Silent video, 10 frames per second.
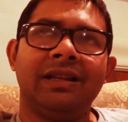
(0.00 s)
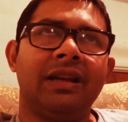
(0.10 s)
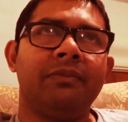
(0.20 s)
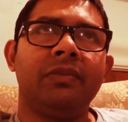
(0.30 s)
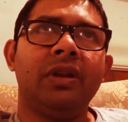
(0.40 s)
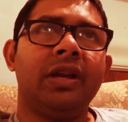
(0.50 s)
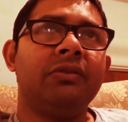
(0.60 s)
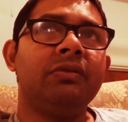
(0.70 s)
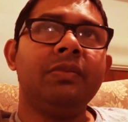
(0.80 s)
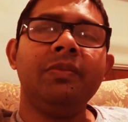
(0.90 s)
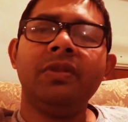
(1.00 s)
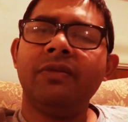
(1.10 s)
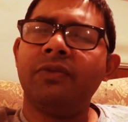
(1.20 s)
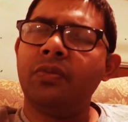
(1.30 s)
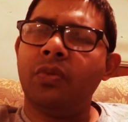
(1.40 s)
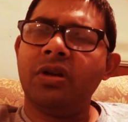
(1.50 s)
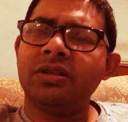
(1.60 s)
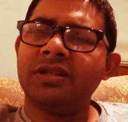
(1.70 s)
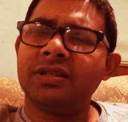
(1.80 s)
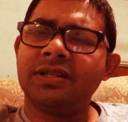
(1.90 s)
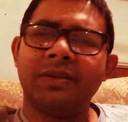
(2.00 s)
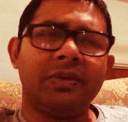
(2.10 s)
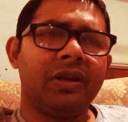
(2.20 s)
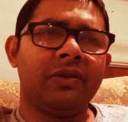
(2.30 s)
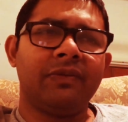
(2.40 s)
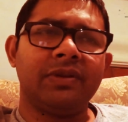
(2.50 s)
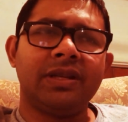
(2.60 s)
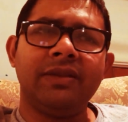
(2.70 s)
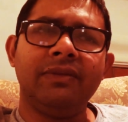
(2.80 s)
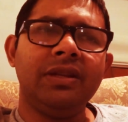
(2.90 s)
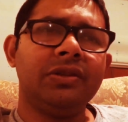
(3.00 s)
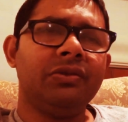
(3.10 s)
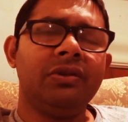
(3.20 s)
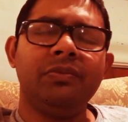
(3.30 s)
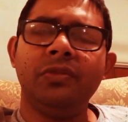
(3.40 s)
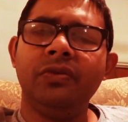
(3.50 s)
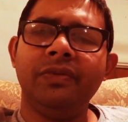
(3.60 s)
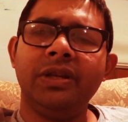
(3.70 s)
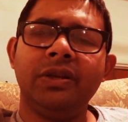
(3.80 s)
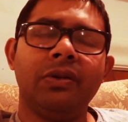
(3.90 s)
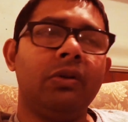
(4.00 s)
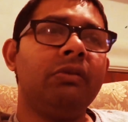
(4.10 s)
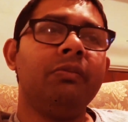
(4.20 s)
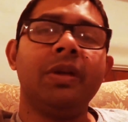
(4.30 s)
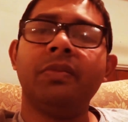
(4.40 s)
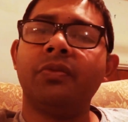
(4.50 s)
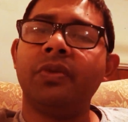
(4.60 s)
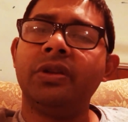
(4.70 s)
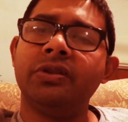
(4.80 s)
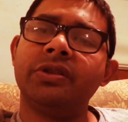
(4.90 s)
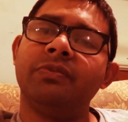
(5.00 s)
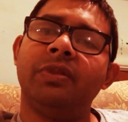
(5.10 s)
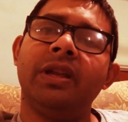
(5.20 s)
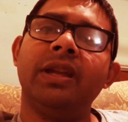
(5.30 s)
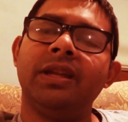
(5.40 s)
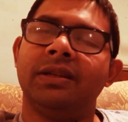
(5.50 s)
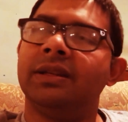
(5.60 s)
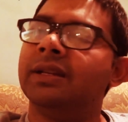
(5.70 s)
I don't remember if we watched some kind of a TV show or a movie. All I remember we used to play.